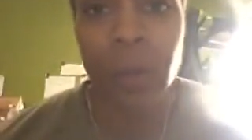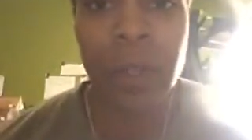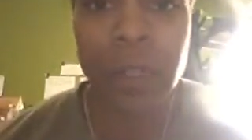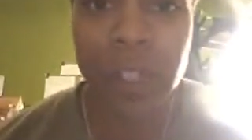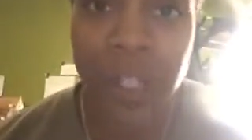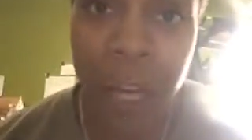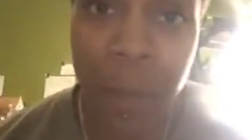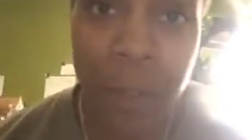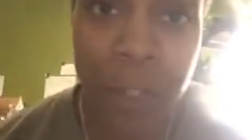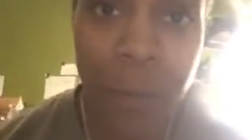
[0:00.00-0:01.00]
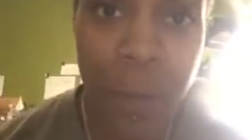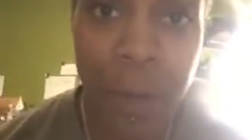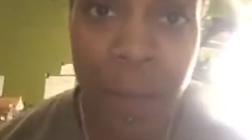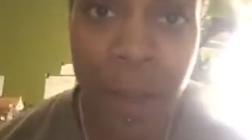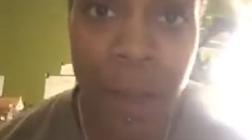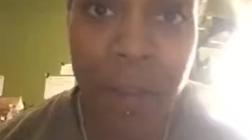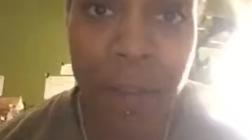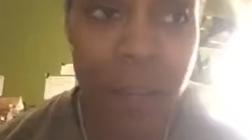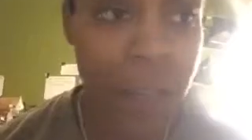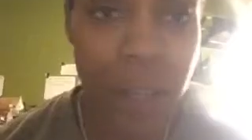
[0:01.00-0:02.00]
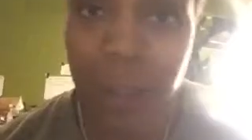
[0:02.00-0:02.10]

what is the shame at this point in my life?